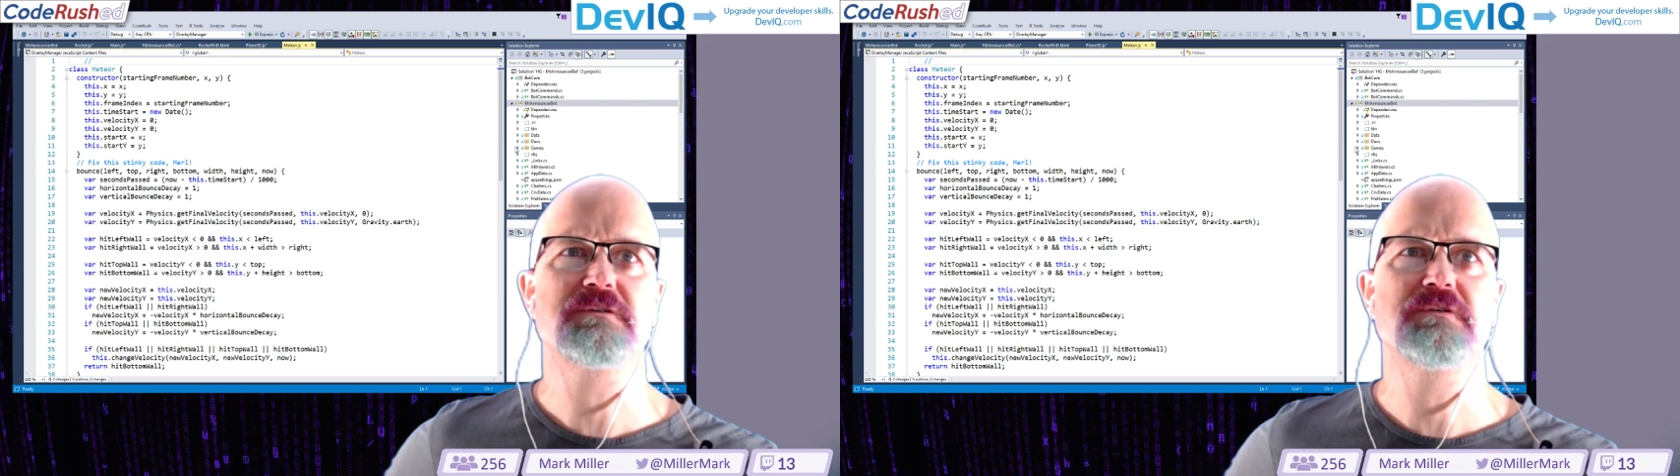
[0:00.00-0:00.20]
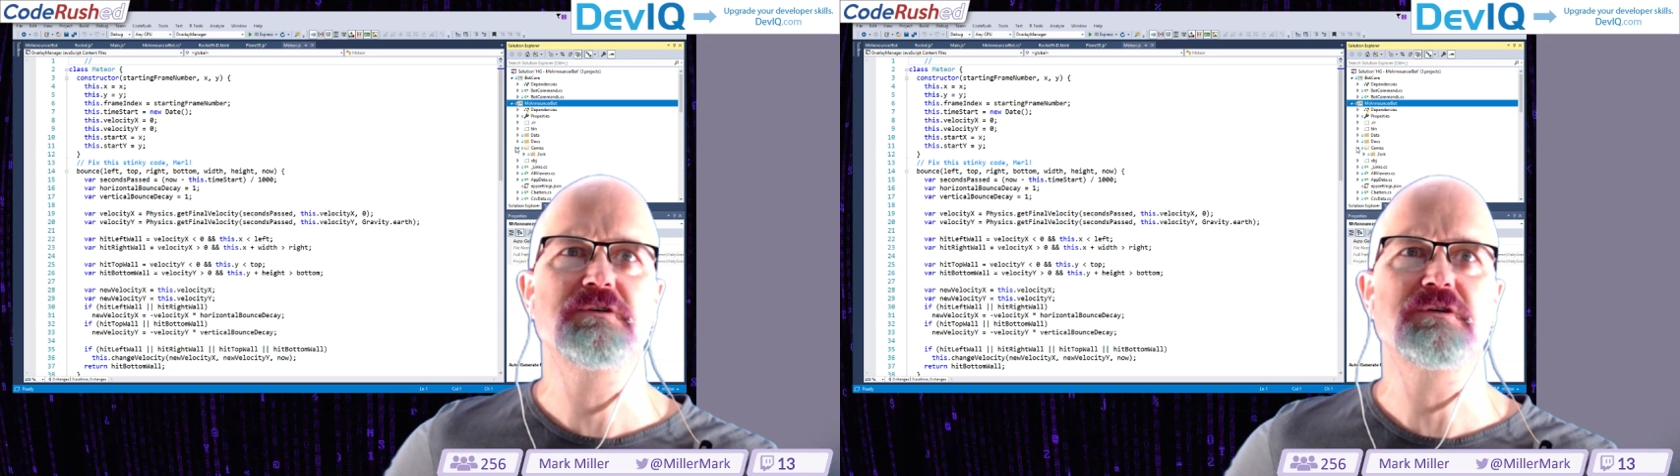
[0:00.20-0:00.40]

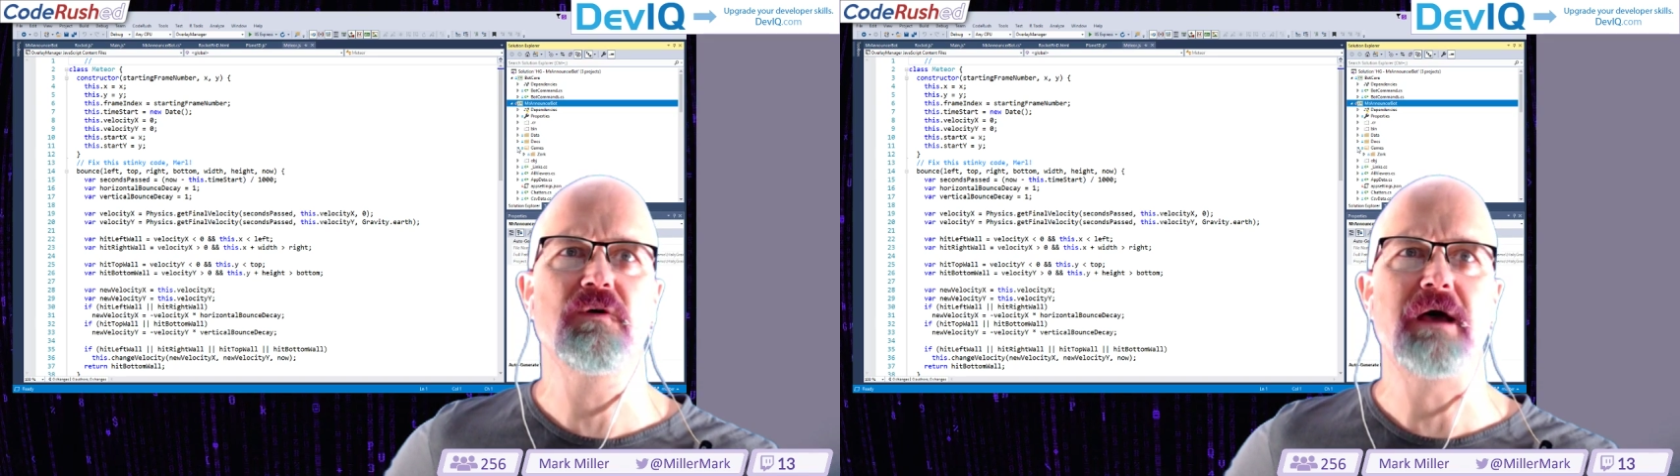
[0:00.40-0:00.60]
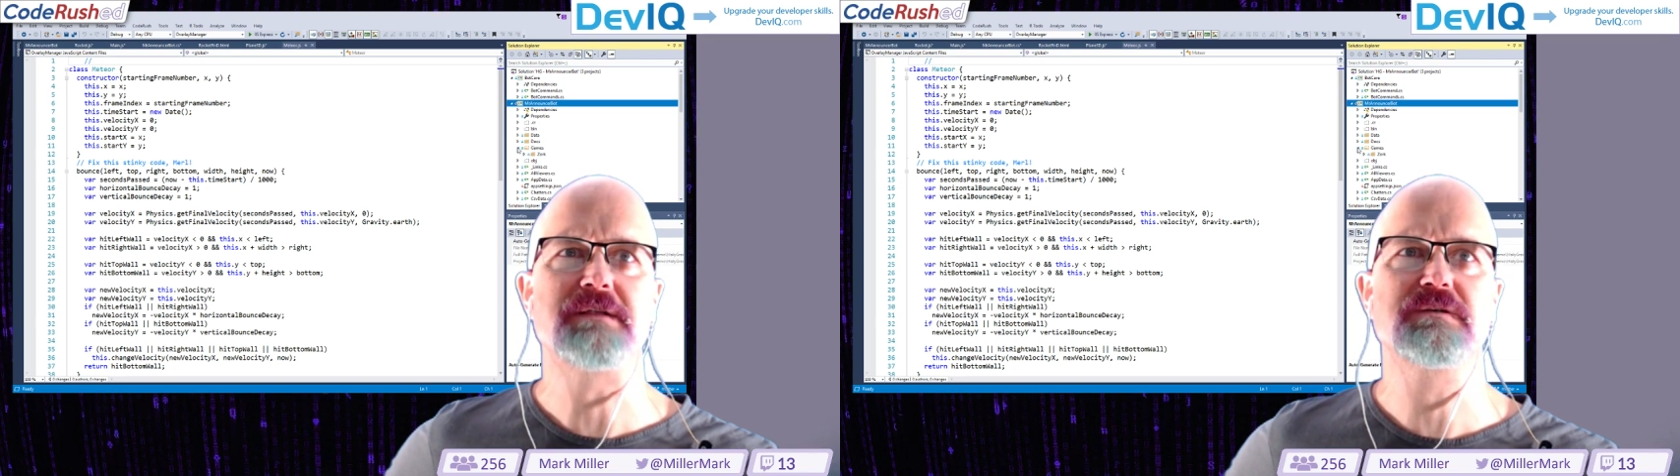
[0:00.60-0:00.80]
show
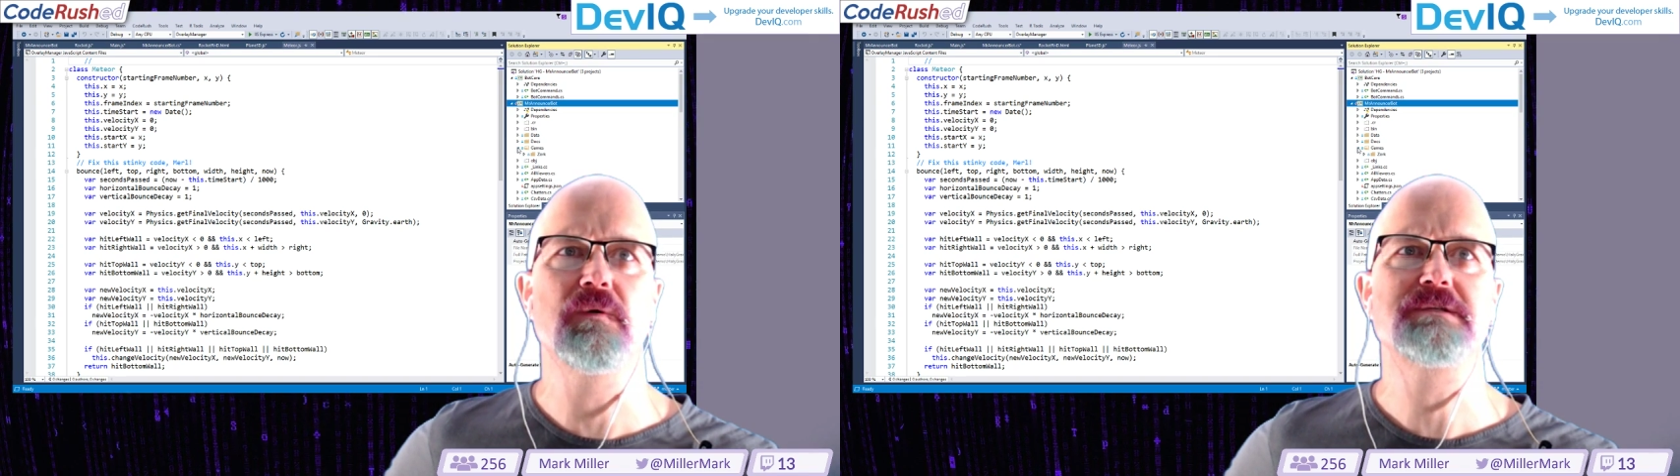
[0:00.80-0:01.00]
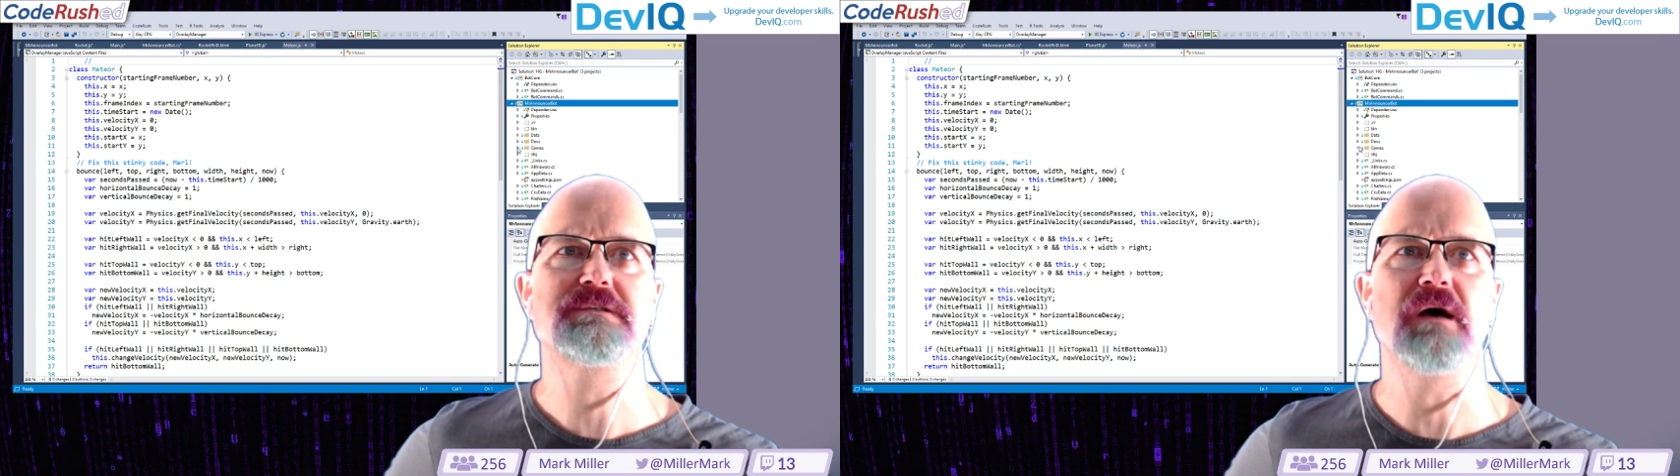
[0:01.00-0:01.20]
that so
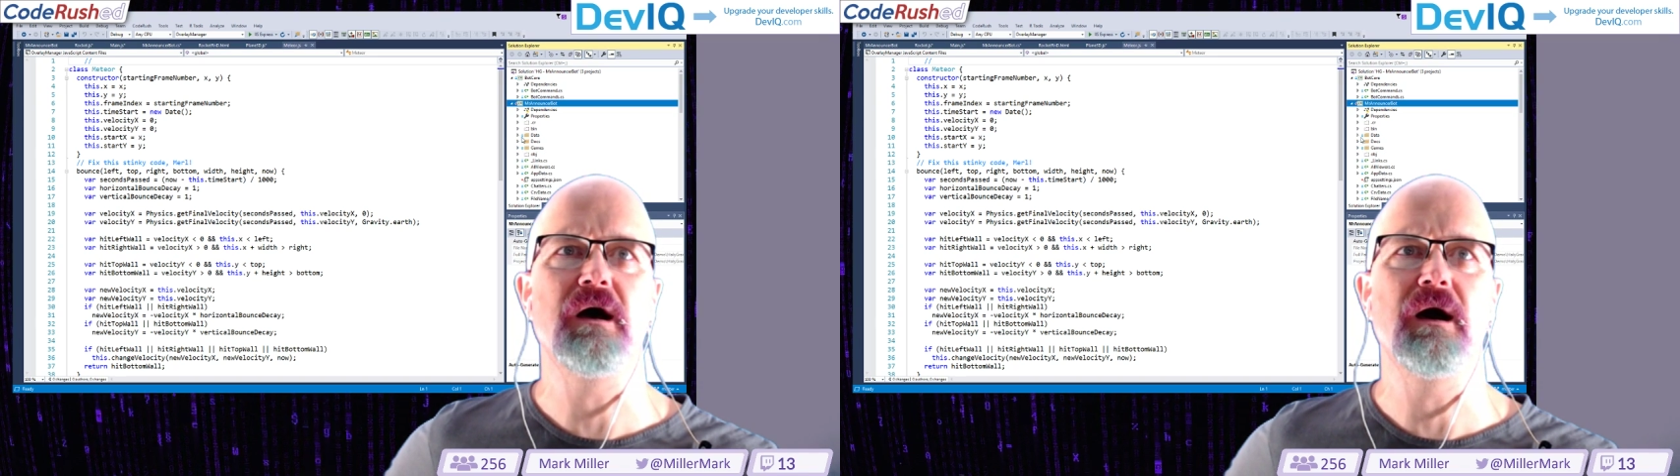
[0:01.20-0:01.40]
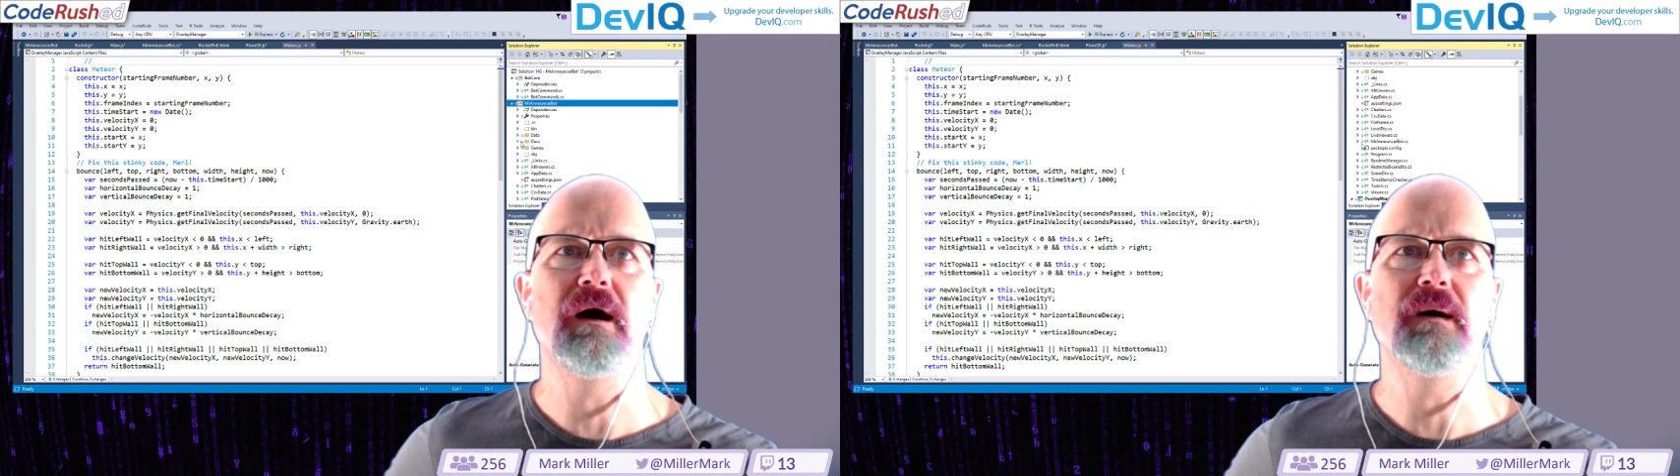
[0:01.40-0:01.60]
it's
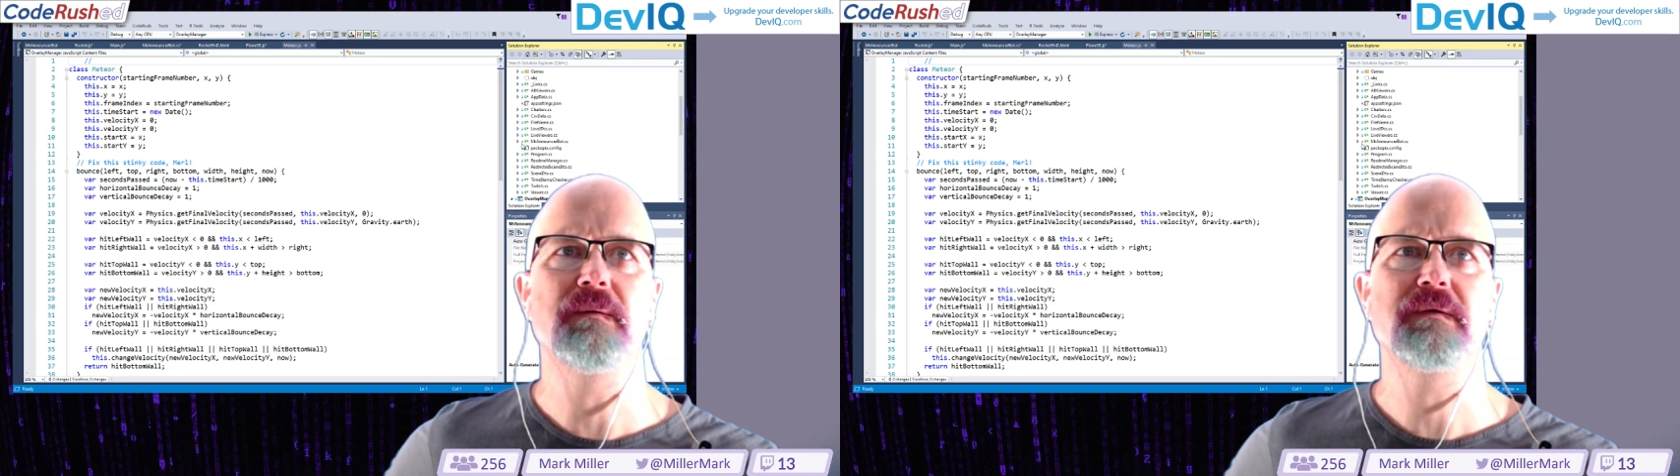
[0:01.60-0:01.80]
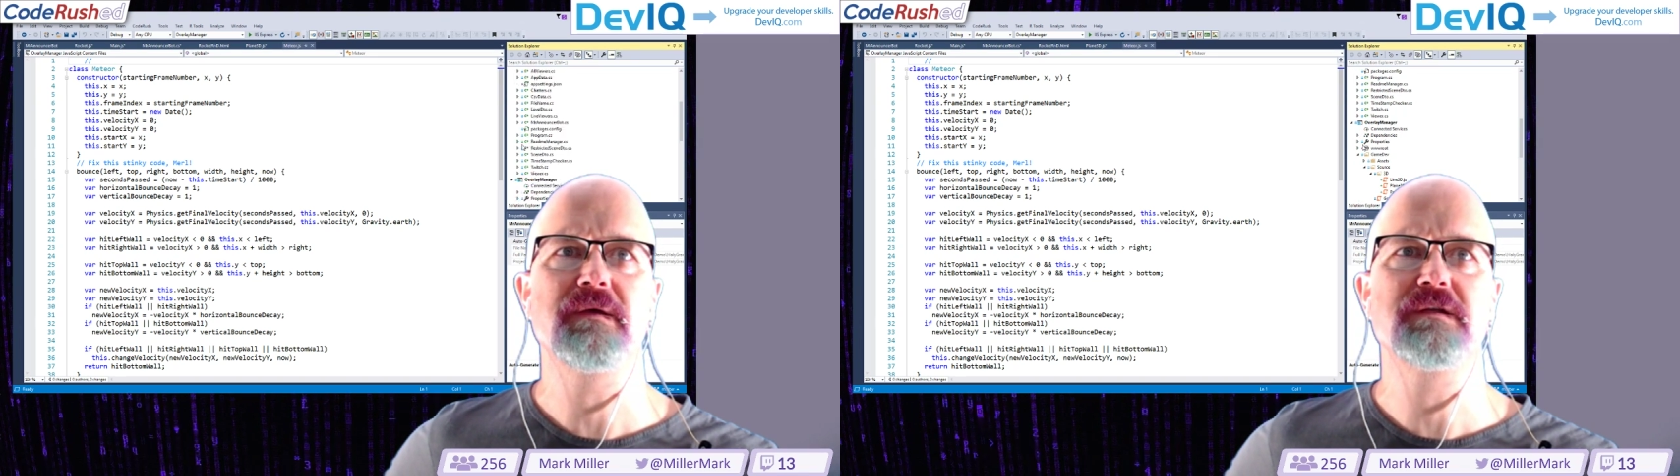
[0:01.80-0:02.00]

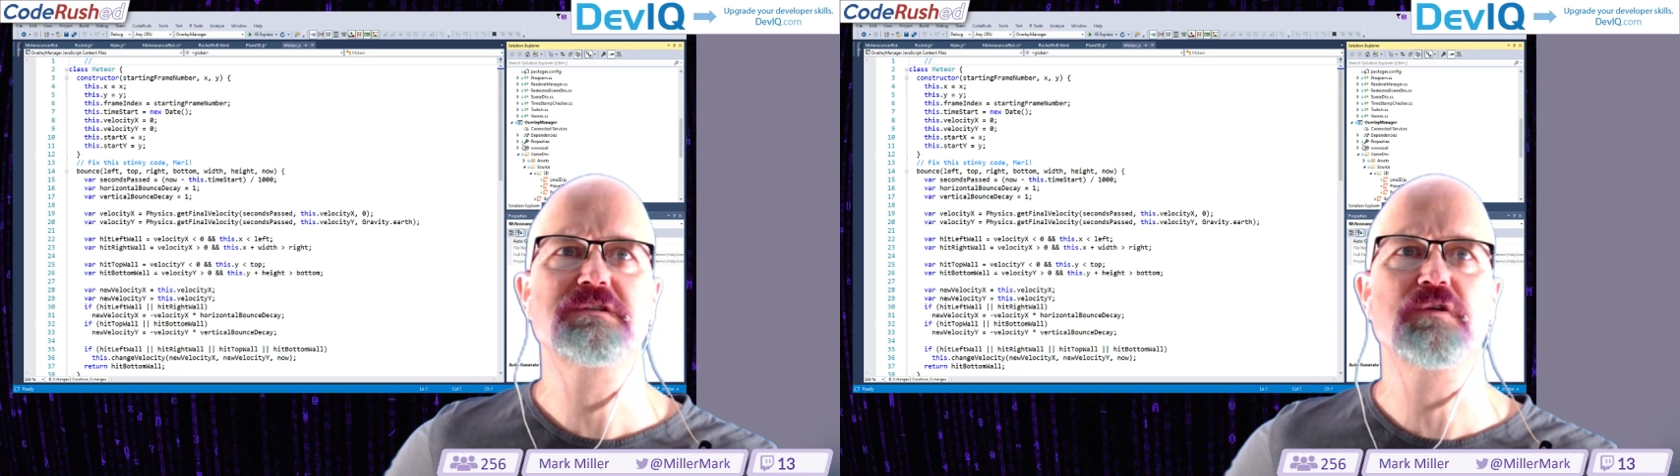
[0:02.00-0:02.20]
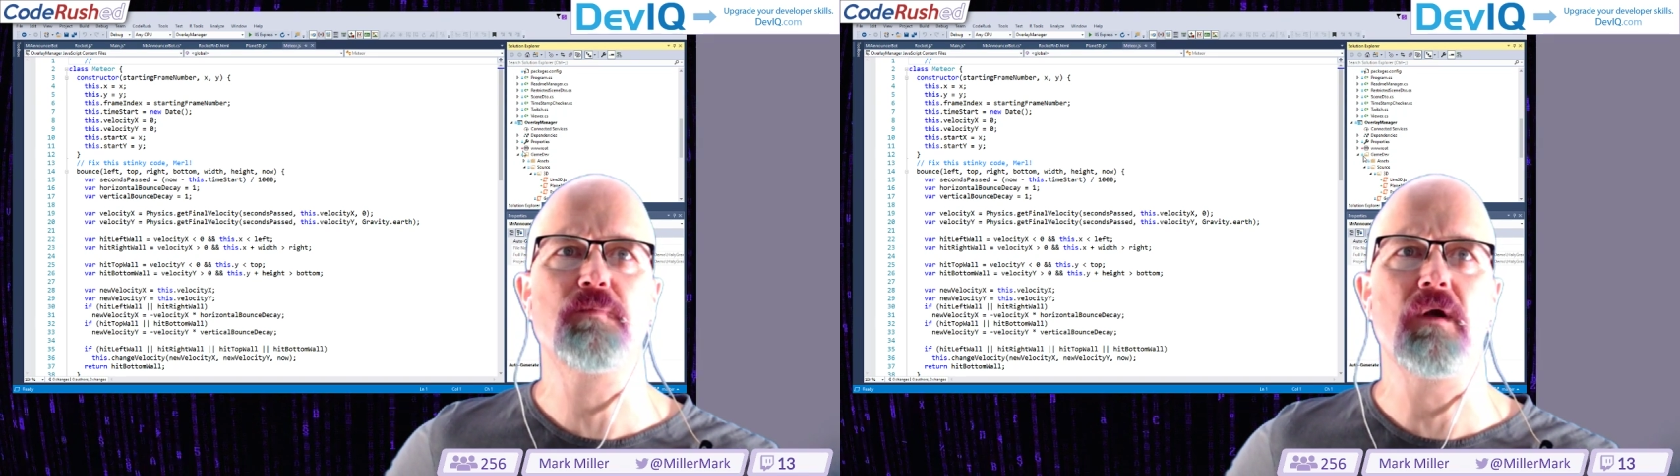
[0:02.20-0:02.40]

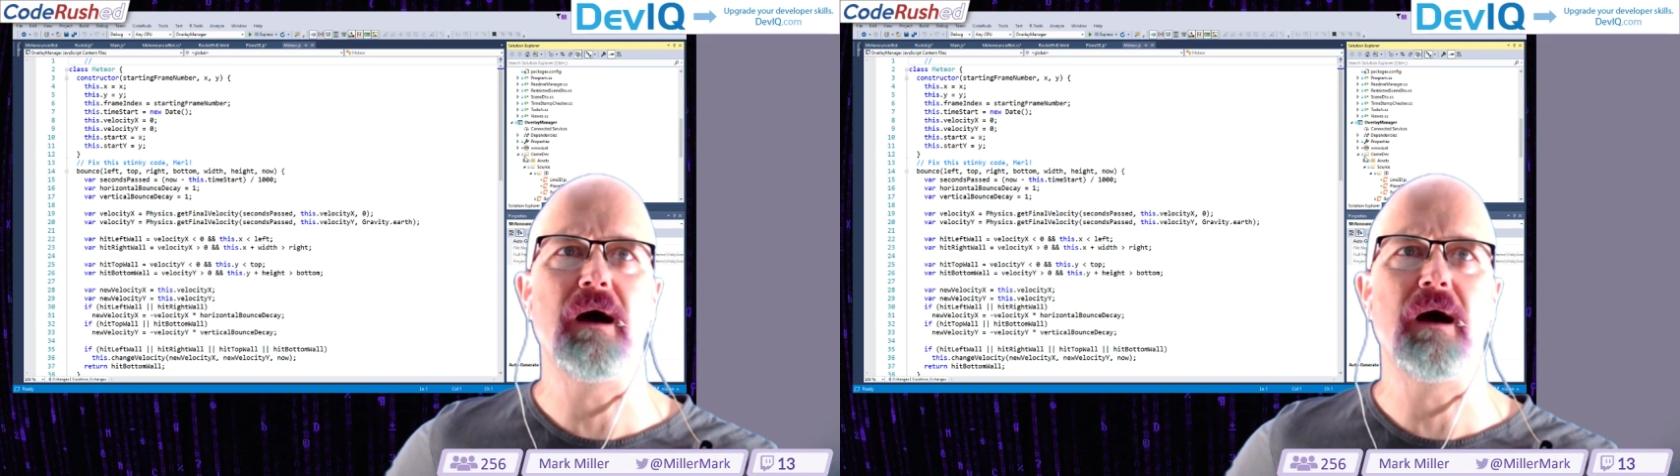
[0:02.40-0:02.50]
super